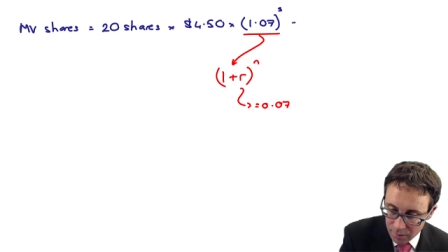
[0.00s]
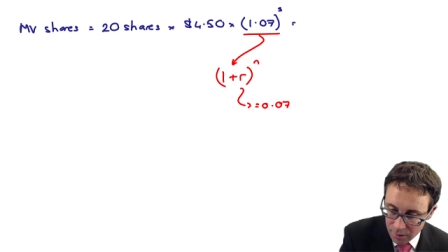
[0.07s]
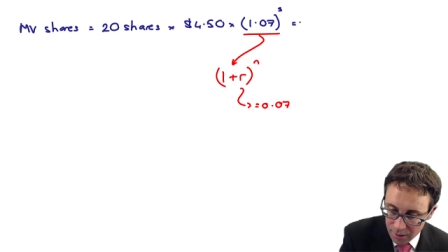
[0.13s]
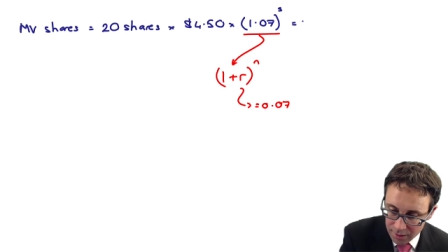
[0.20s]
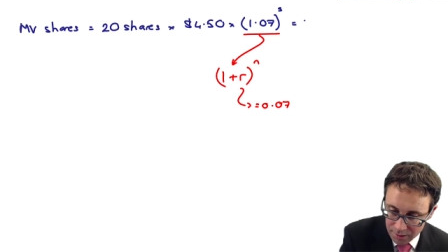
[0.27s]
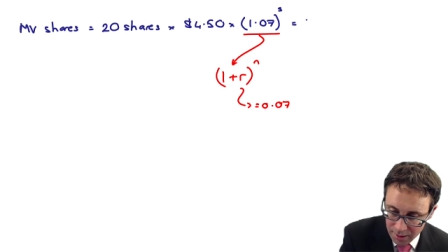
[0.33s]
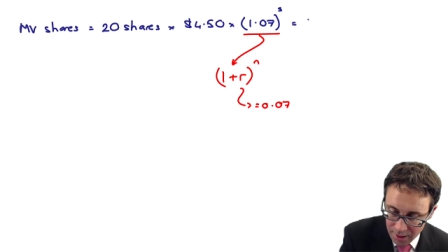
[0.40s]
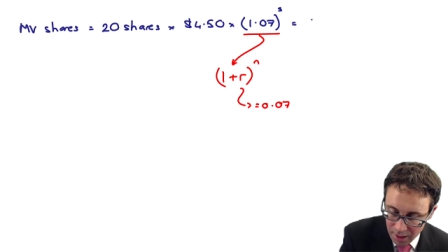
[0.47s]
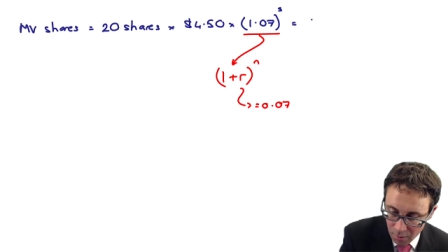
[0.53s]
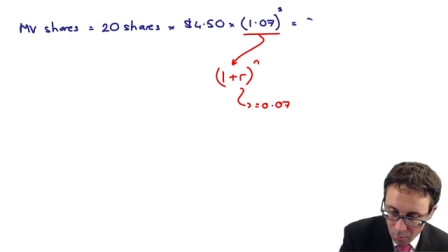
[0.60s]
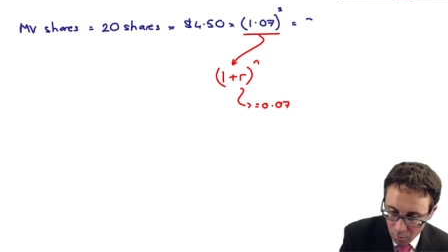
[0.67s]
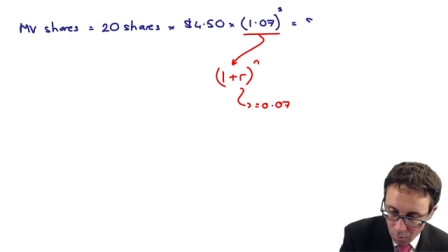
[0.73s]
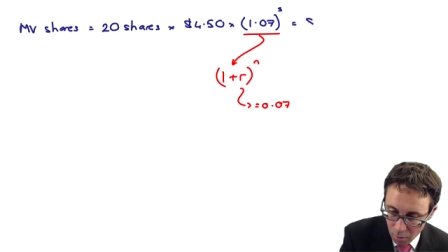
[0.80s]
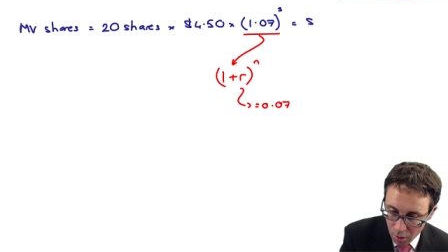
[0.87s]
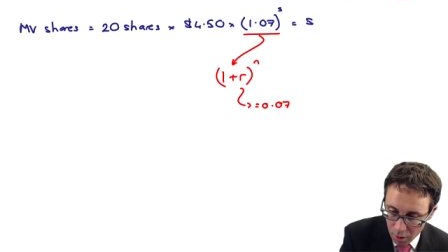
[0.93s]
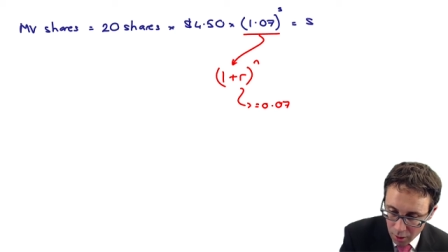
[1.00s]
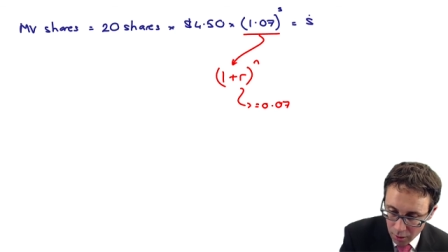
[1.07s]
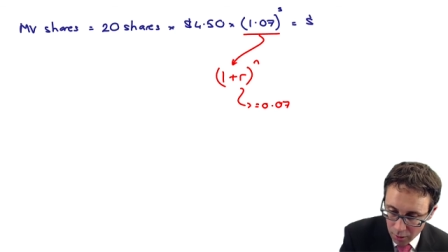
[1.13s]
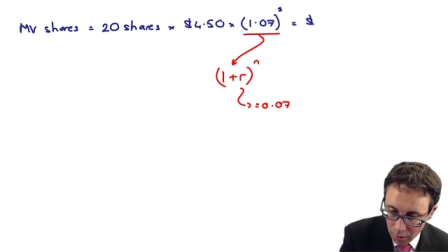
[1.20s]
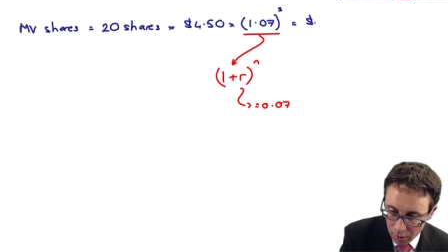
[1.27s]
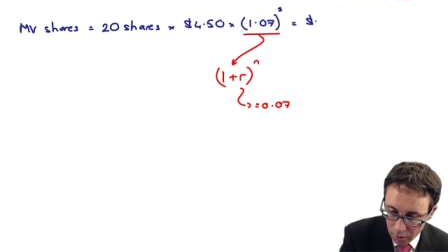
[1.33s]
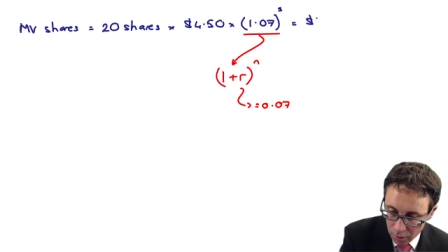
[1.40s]
is that
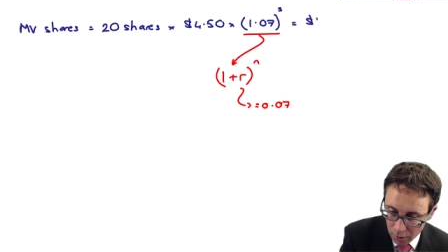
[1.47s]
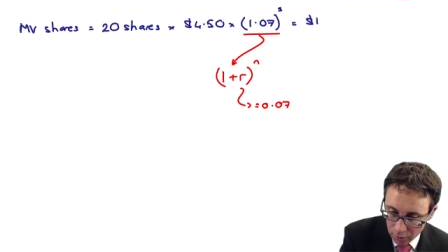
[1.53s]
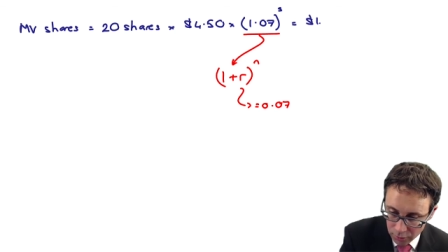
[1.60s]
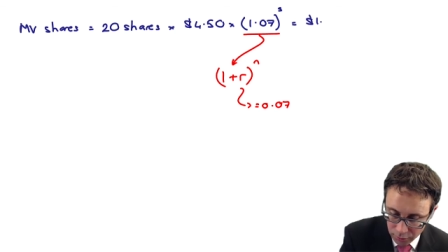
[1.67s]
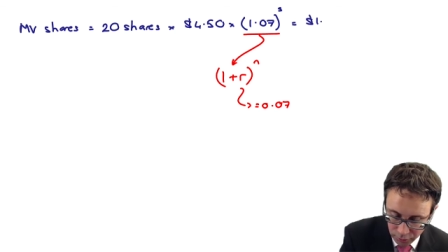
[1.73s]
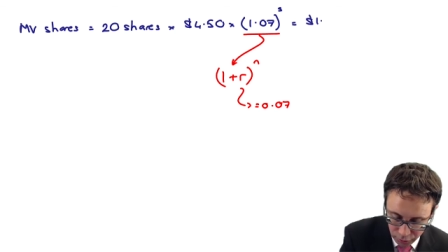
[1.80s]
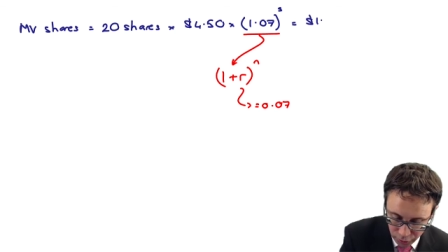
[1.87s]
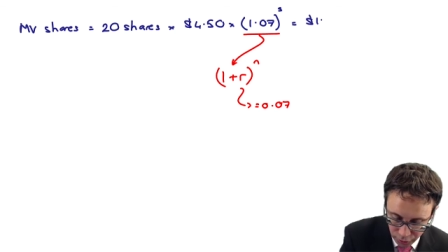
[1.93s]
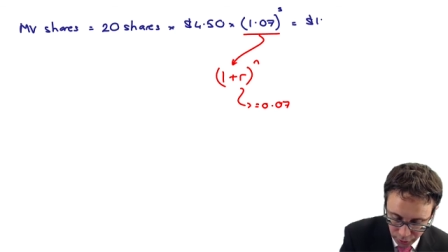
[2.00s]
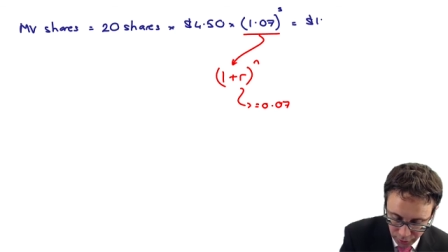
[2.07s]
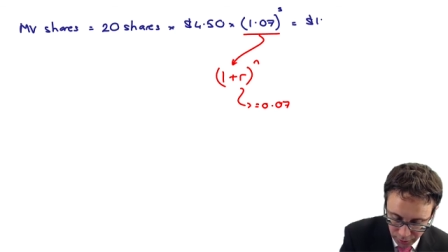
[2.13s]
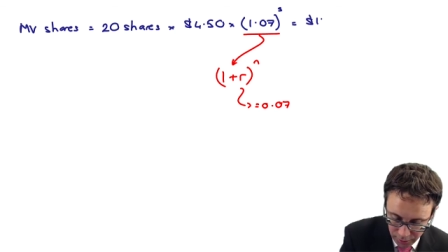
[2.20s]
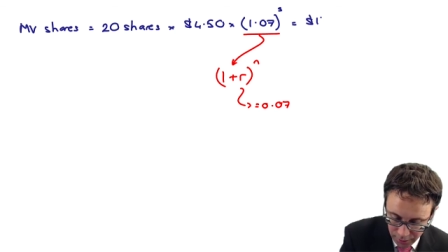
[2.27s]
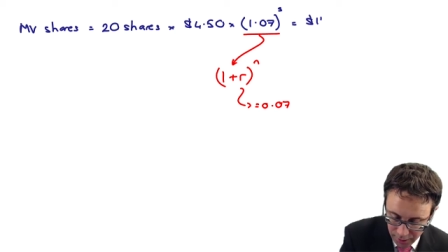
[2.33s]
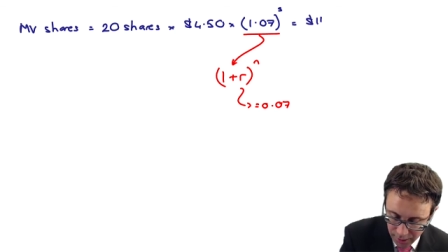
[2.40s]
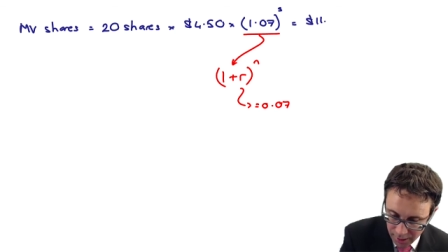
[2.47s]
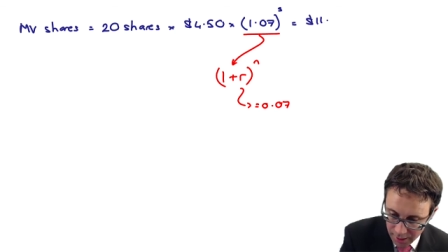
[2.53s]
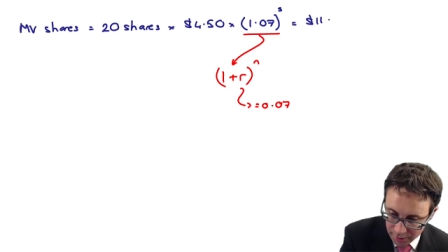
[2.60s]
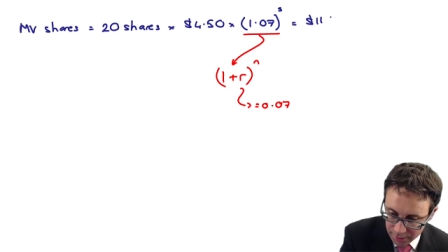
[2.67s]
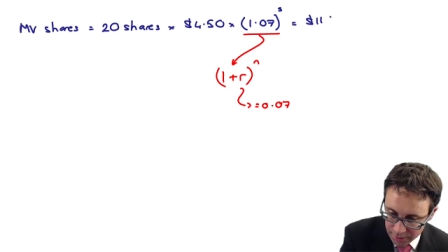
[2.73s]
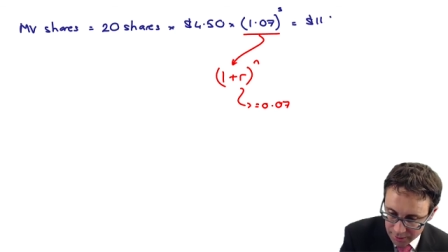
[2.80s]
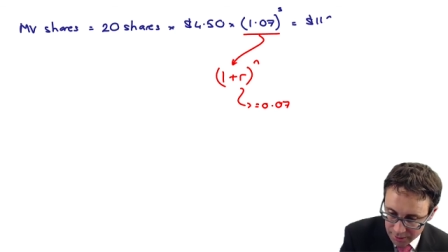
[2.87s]

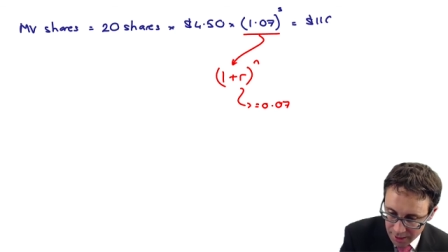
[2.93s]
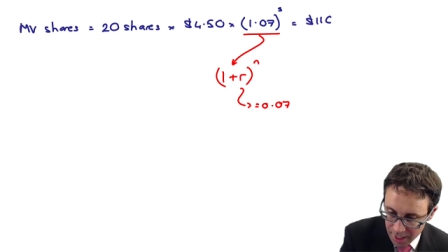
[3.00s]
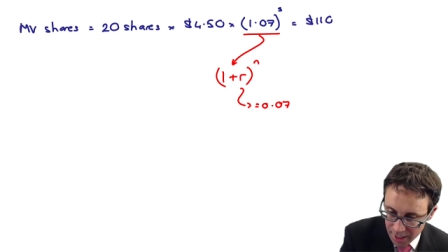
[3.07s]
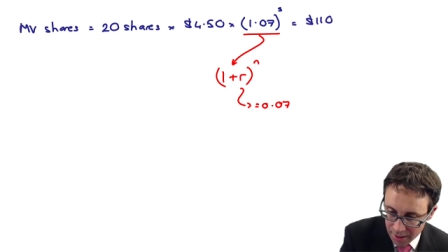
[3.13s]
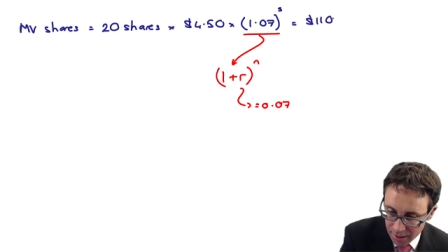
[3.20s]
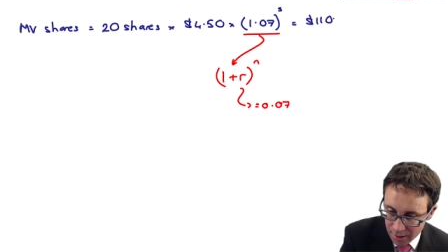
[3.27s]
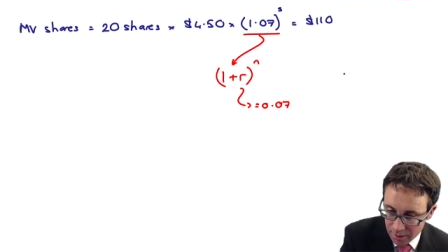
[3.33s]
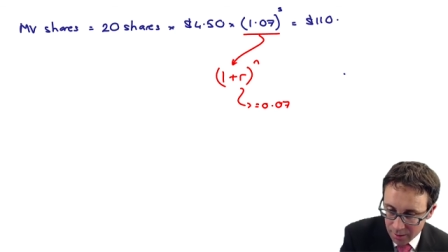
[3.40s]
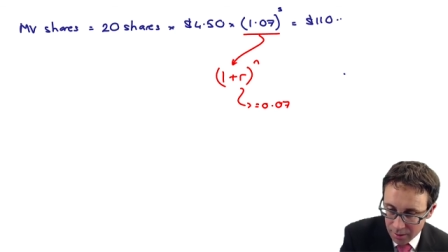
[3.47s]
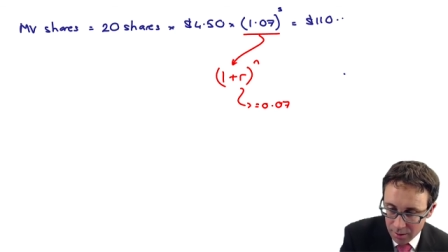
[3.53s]
110